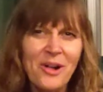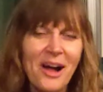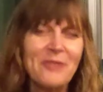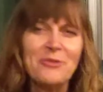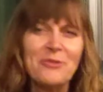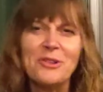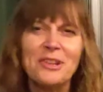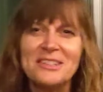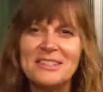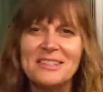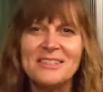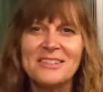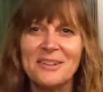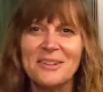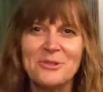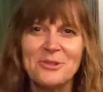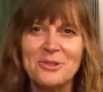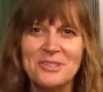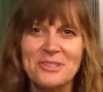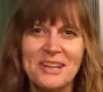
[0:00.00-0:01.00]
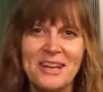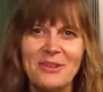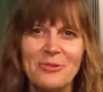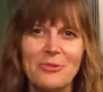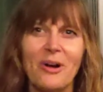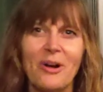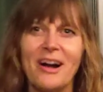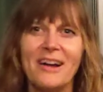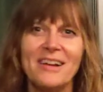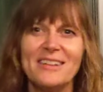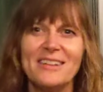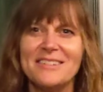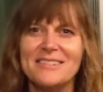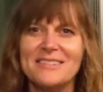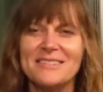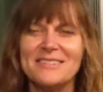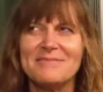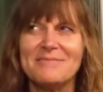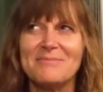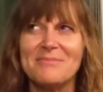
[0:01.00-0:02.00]
I really didn't understand why
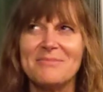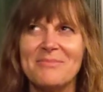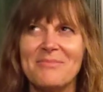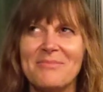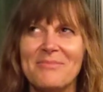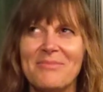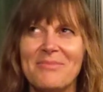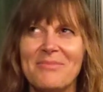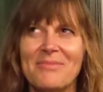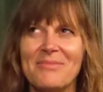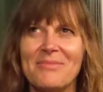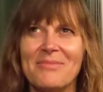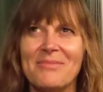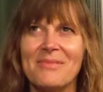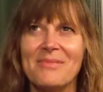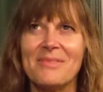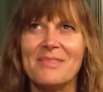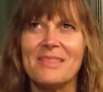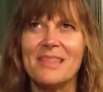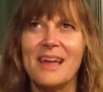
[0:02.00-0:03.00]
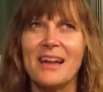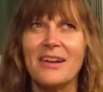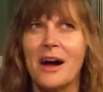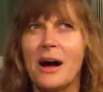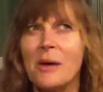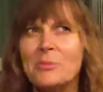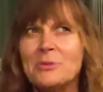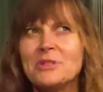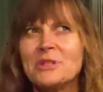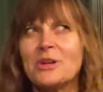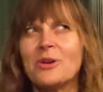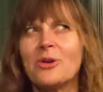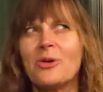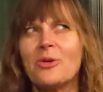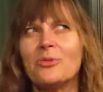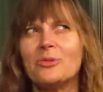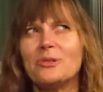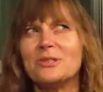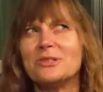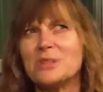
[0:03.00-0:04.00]
that
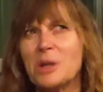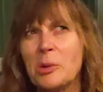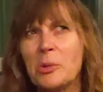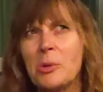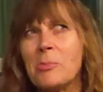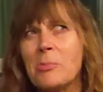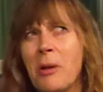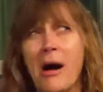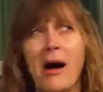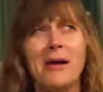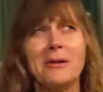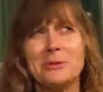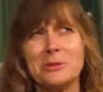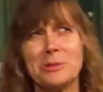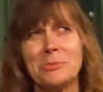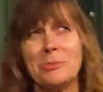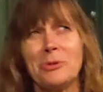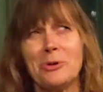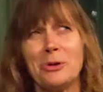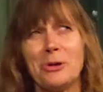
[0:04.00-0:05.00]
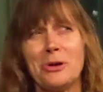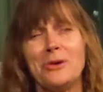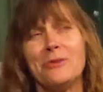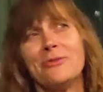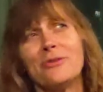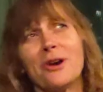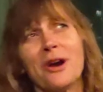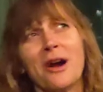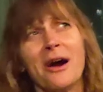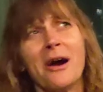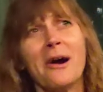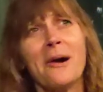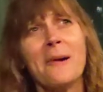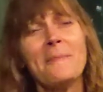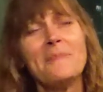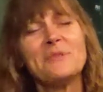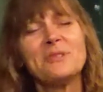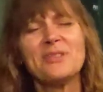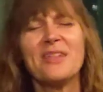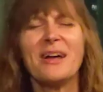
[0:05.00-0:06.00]
obstacle was so impossible to
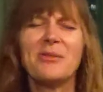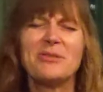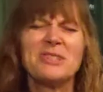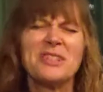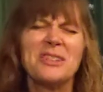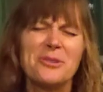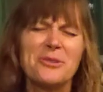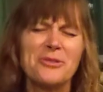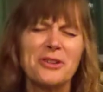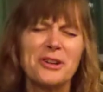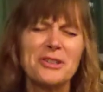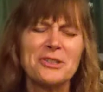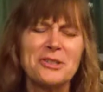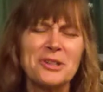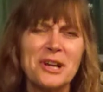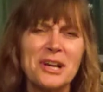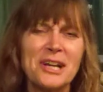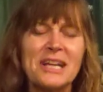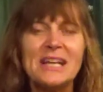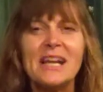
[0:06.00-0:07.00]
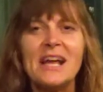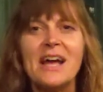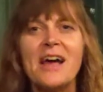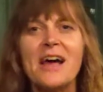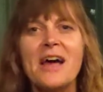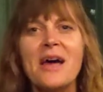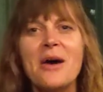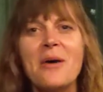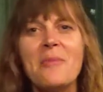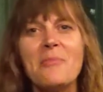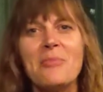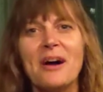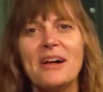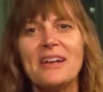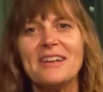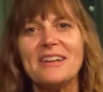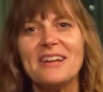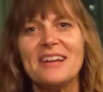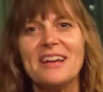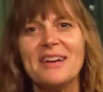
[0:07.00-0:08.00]
overcome. So that was a little frustrating.
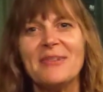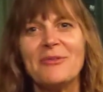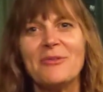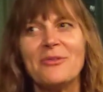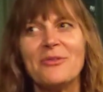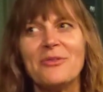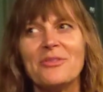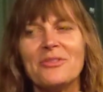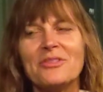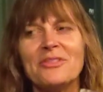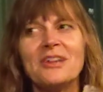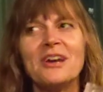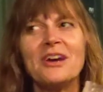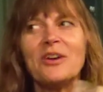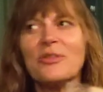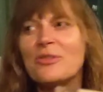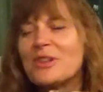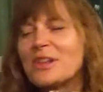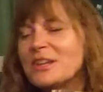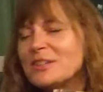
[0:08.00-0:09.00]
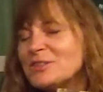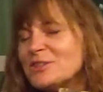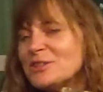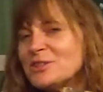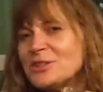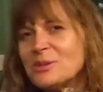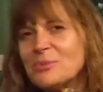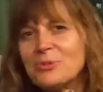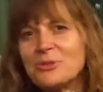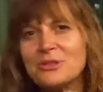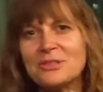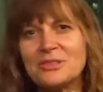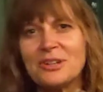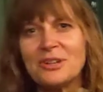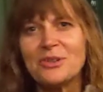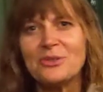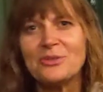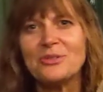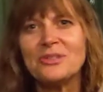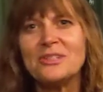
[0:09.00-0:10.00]
But it, their relationship was
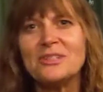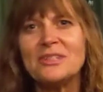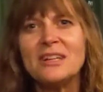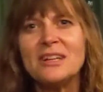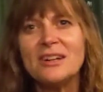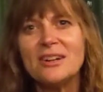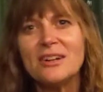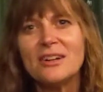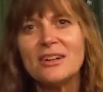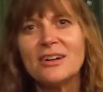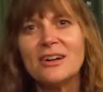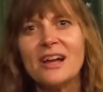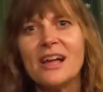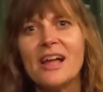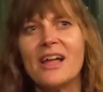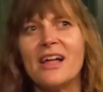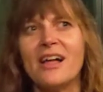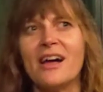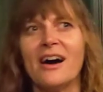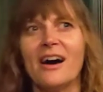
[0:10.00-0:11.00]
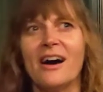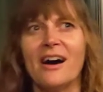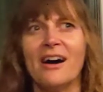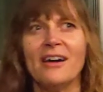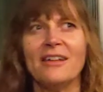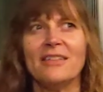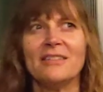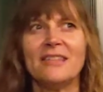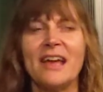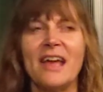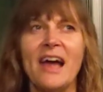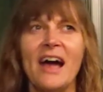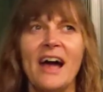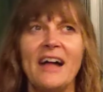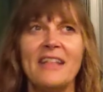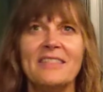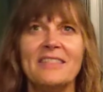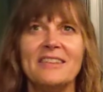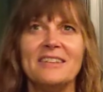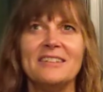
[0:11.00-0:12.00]
so dear. They
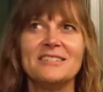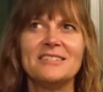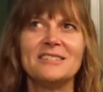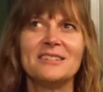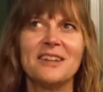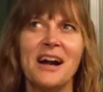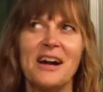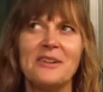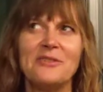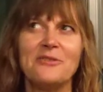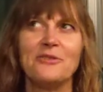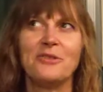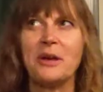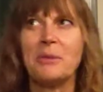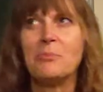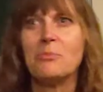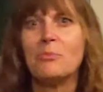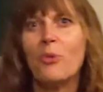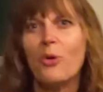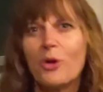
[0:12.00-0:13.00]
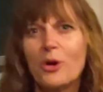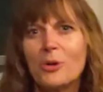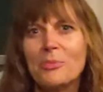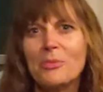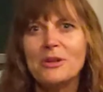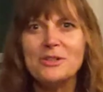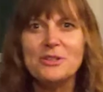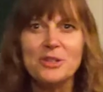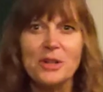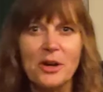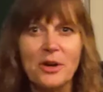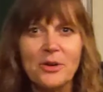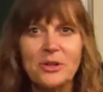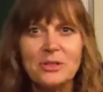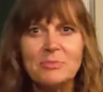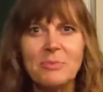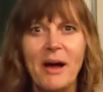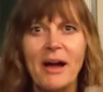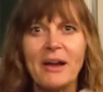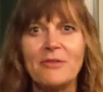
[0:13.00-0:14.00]
had these kind of like morbid
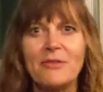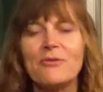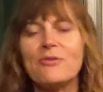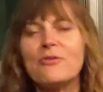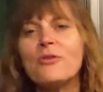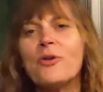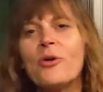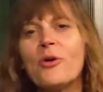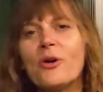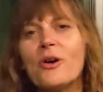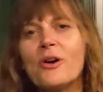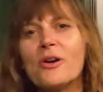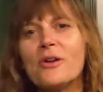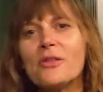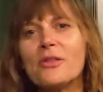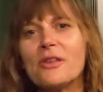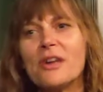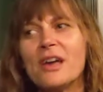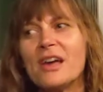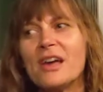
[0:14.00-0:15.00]
jokes back and forth.